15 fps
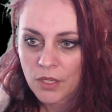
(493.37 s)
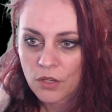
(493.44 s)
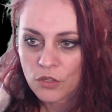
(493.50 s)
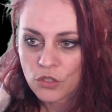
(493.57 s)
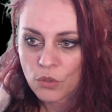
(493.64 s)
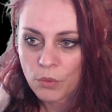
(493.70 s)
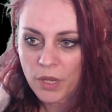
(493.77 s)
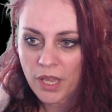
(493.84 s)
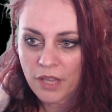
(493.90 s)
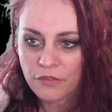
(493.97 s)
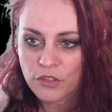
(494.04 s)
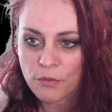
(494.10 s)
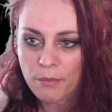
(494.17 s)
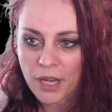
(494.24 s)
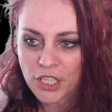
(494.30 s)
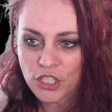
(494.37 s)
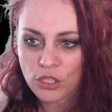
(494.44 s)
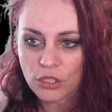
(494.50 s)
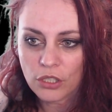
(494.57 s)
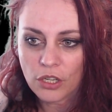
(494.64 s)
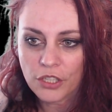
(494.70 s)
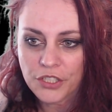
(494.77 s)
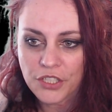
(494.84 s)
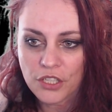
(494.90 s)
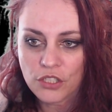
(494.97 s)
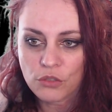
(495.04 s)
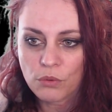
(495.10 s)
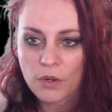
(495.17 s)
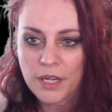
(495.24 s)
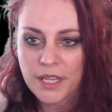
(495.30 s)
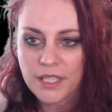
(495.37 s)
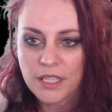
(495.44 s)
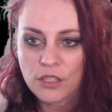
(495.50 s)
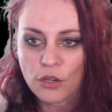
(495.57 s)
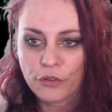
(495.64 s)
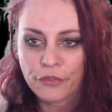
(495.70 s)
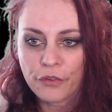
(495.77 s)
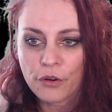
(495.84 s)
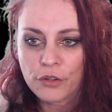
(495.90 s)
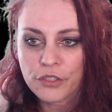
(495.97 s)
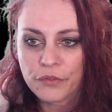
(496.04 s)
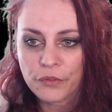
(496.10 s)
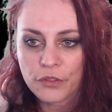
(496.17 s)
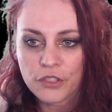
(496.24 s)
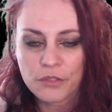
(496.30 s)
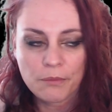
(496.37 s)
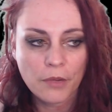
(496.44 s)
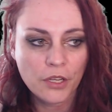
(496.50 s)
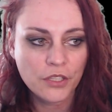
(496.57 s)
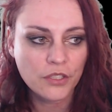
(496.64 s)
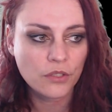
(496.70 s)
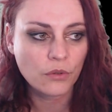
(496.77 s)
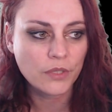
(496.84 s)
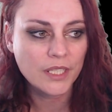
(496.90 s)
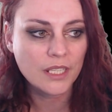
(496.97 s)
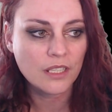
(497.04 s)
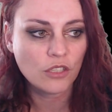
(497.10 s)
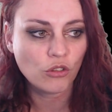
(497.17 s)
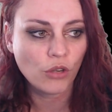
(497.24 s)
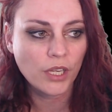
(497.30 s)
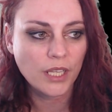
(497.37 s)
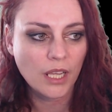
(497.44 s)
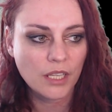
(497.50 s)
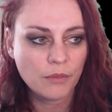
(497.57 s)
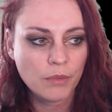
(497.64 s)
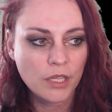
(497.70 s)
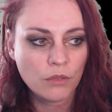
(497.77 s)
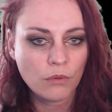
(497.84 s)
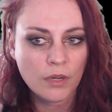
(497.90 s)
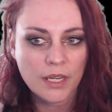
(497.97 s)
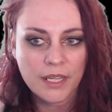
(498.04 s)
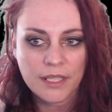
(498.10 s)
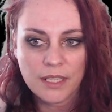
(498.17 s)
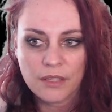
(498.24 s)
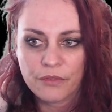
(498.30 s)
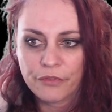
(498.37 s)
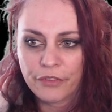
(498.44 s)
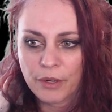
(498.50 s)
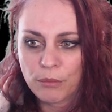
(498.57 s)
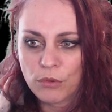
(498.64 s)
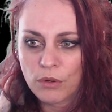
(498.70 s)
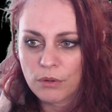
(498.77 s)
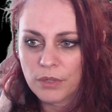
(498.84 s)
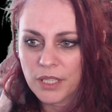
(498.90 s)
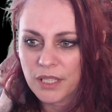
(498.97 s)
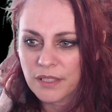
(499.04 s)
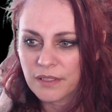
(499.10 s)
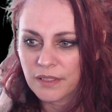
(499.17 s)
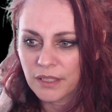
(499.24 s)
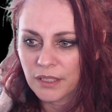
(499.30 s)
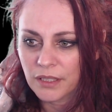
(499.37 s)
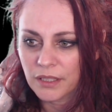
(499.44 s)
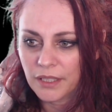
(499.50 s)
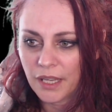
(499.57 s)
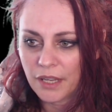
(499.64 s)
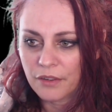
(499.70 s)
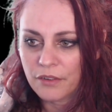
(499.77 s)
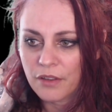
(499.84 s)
So we have the major content release in our first first month. So this thread had been released in February, I think. Yeah,